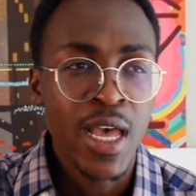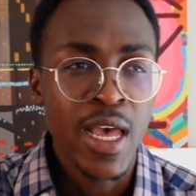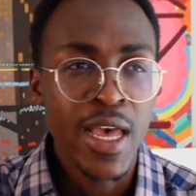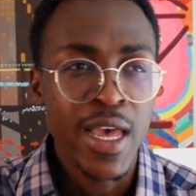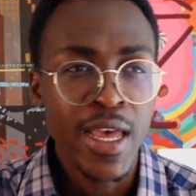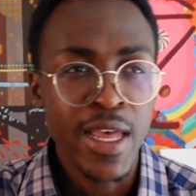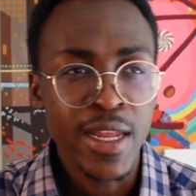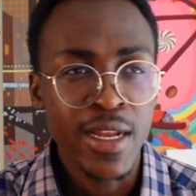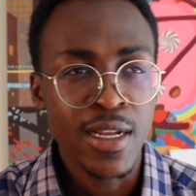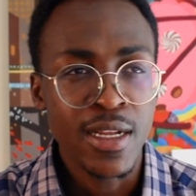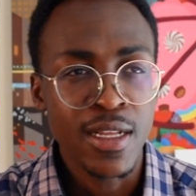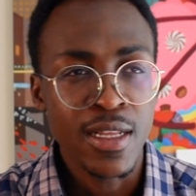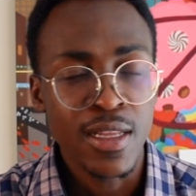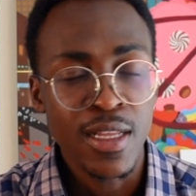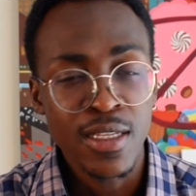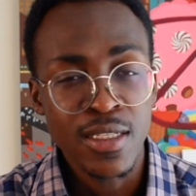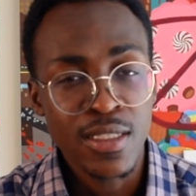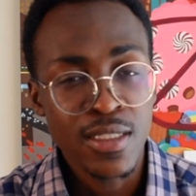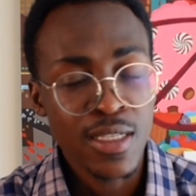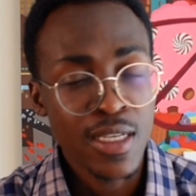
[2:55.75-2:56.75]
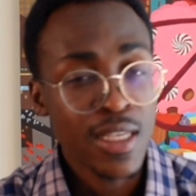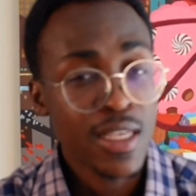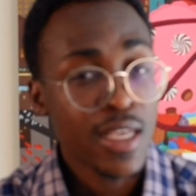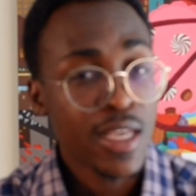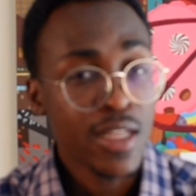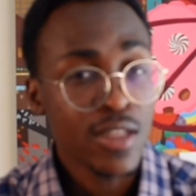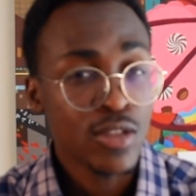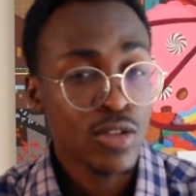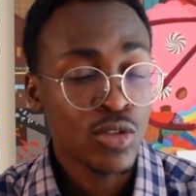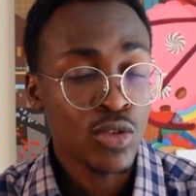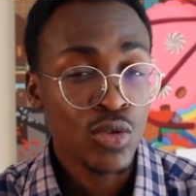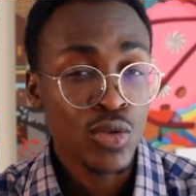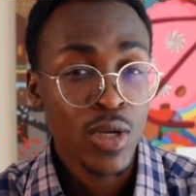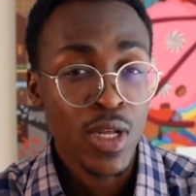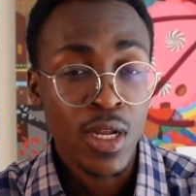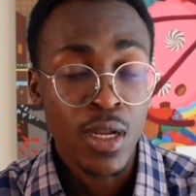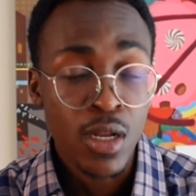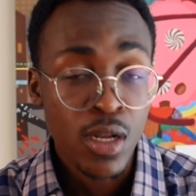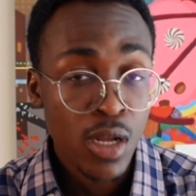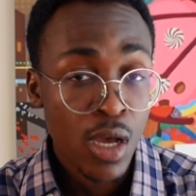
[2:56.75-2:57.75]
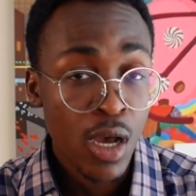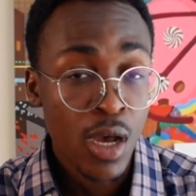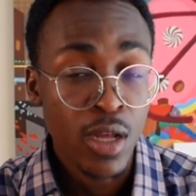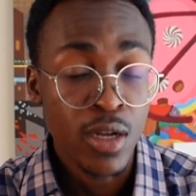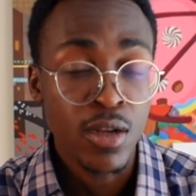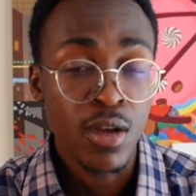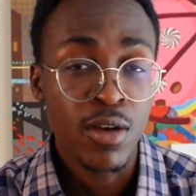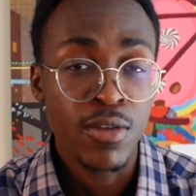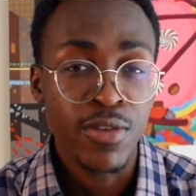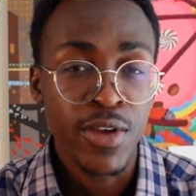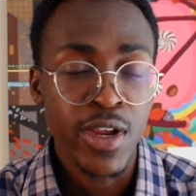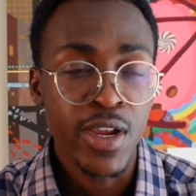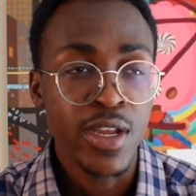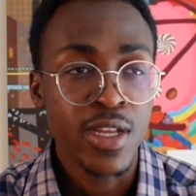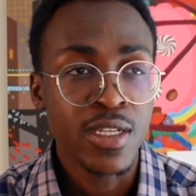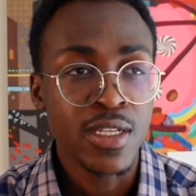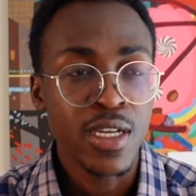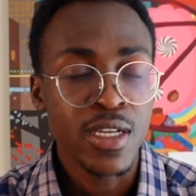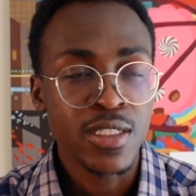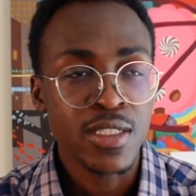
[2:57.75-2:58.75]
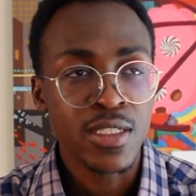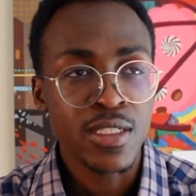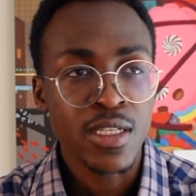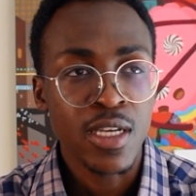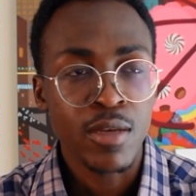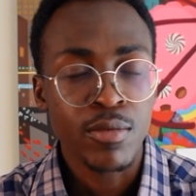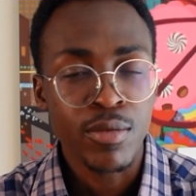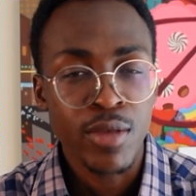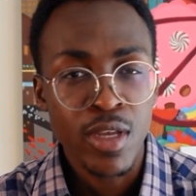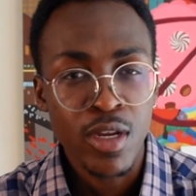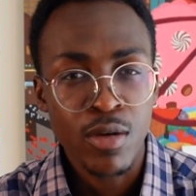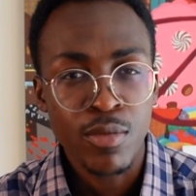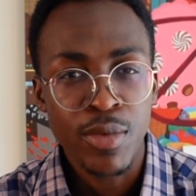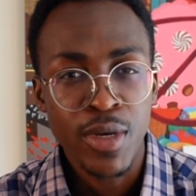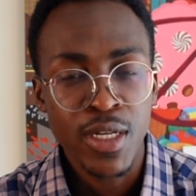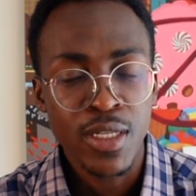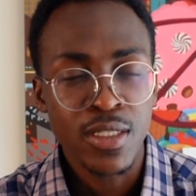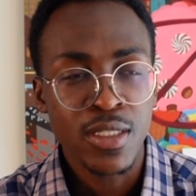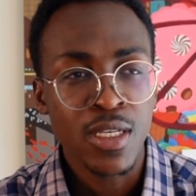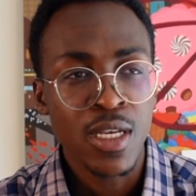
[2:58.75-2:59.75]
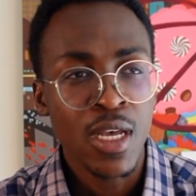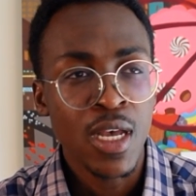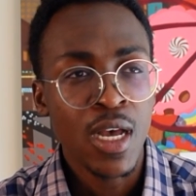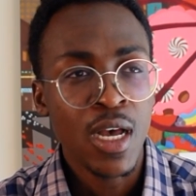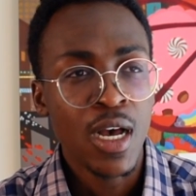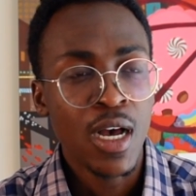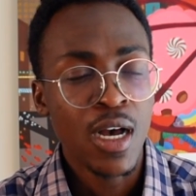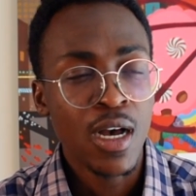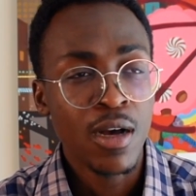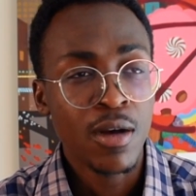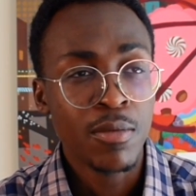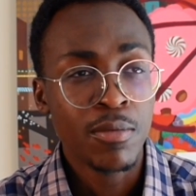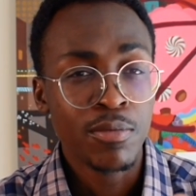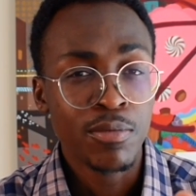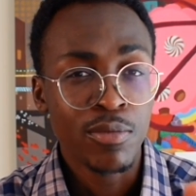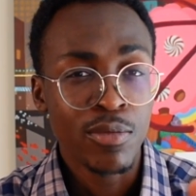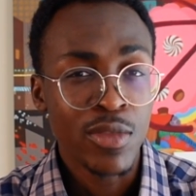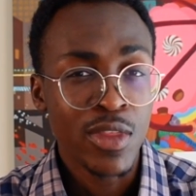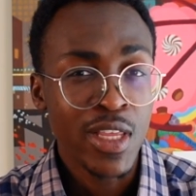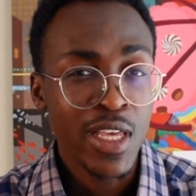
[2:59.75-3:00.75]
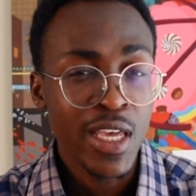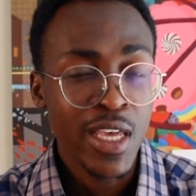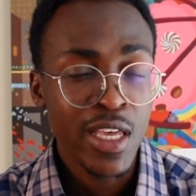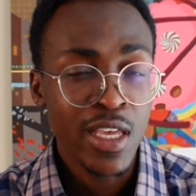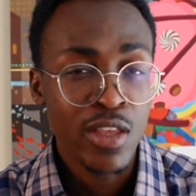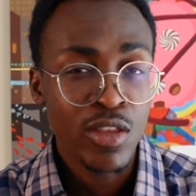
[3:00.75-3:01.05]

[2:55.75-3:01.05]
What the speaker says: and this is akin to a lot of air conduction type earbuds. They